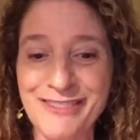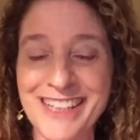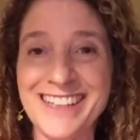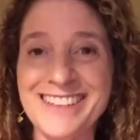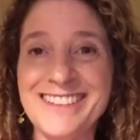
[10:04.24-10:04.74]

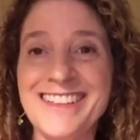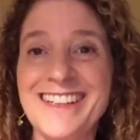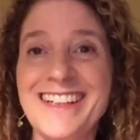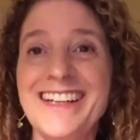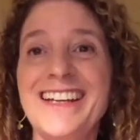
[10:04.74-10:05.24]
in,
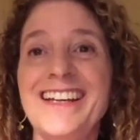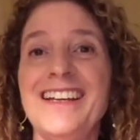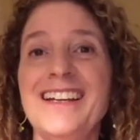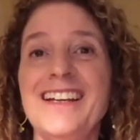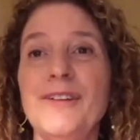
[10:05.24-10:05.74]

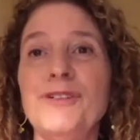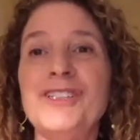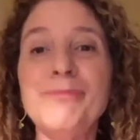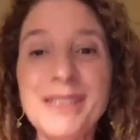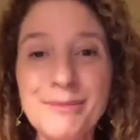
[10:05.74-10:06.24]
which
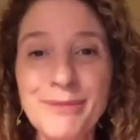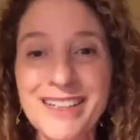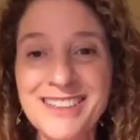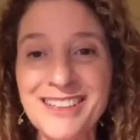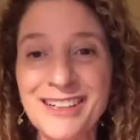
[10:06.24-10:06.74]

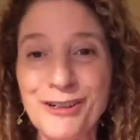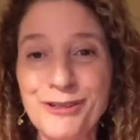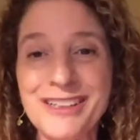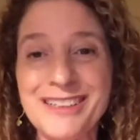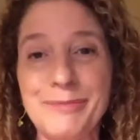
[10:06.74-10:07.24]
minimizes our
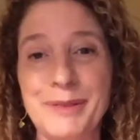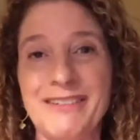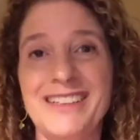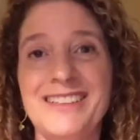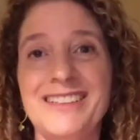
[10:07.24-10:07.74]
own
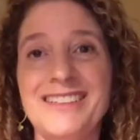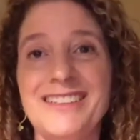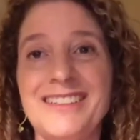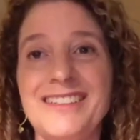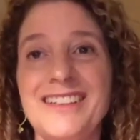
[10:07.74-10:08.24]
experiences.
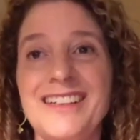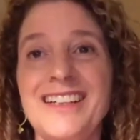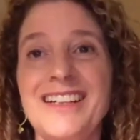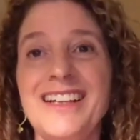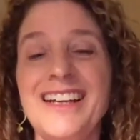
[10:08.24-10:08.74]

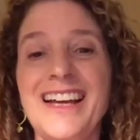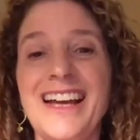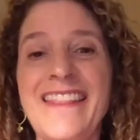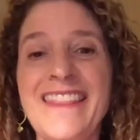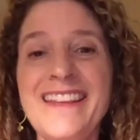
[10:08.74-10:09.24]

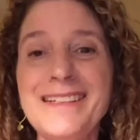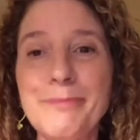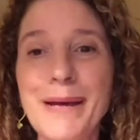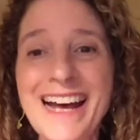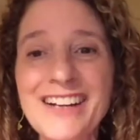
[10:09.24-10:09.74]
And this
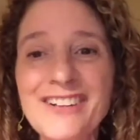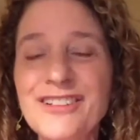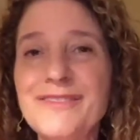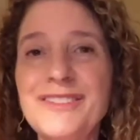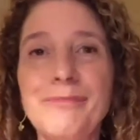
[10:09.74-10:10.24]
pattern
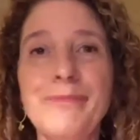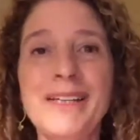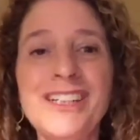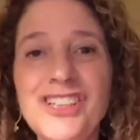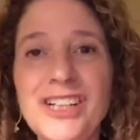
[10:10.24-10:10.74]
of
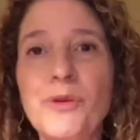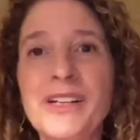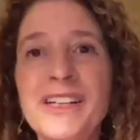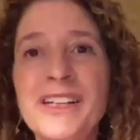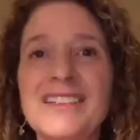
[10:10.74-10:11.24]
diminishing
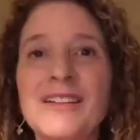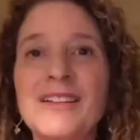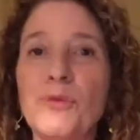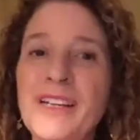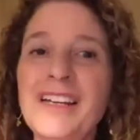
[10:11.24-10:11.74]
what it is that
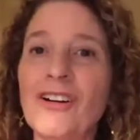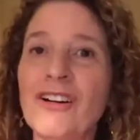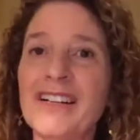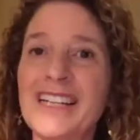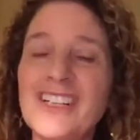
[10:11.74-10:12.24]
we
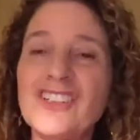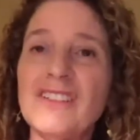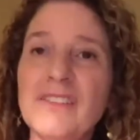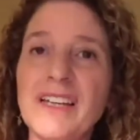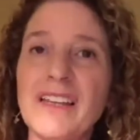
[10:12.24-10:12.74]
are each
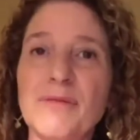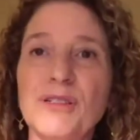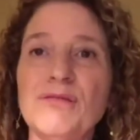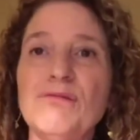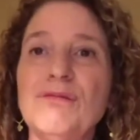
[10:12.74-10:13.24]
living
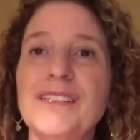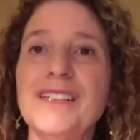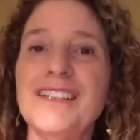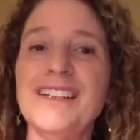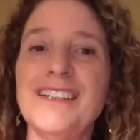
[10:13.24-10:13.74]
through
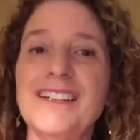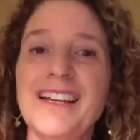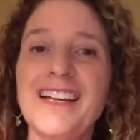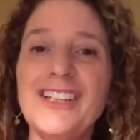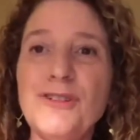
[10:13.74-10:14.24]

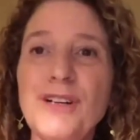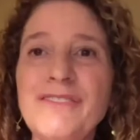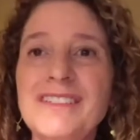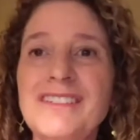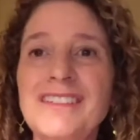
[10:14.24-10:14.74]
can drive
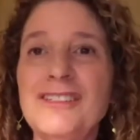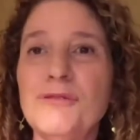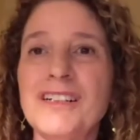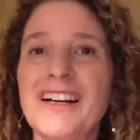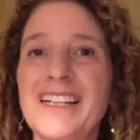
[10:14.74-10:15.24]
us
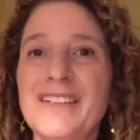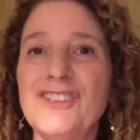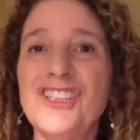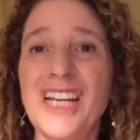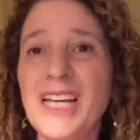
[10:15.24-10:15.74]
into a kind of
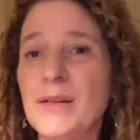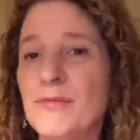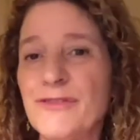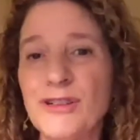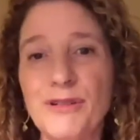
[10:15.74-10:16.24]
shame
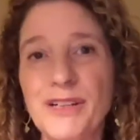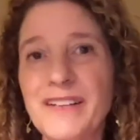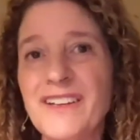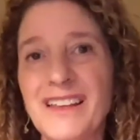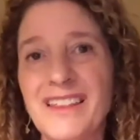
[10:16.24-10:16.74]
for
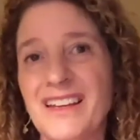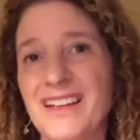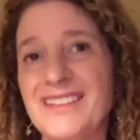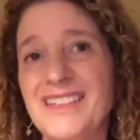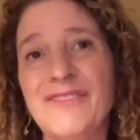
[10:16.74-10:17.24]
grieving
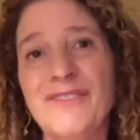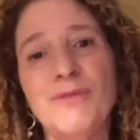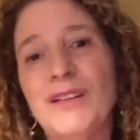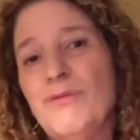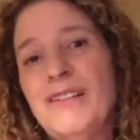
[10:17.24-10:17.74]
things, even
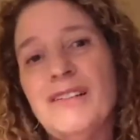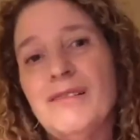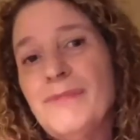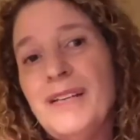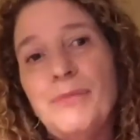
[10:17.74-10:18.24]
when we are
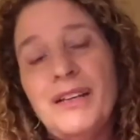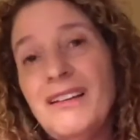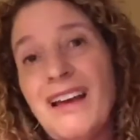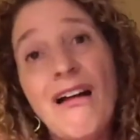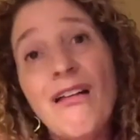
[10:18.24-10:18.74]
maybe
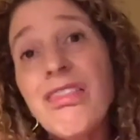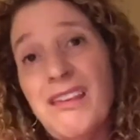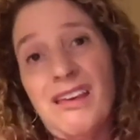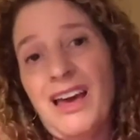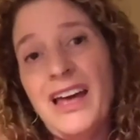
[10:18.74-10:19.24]

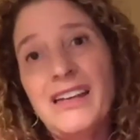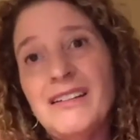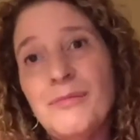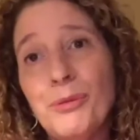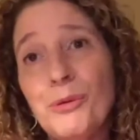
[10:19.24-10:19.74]
healthy and
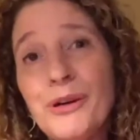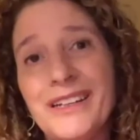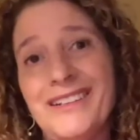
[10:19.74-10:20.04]
employed.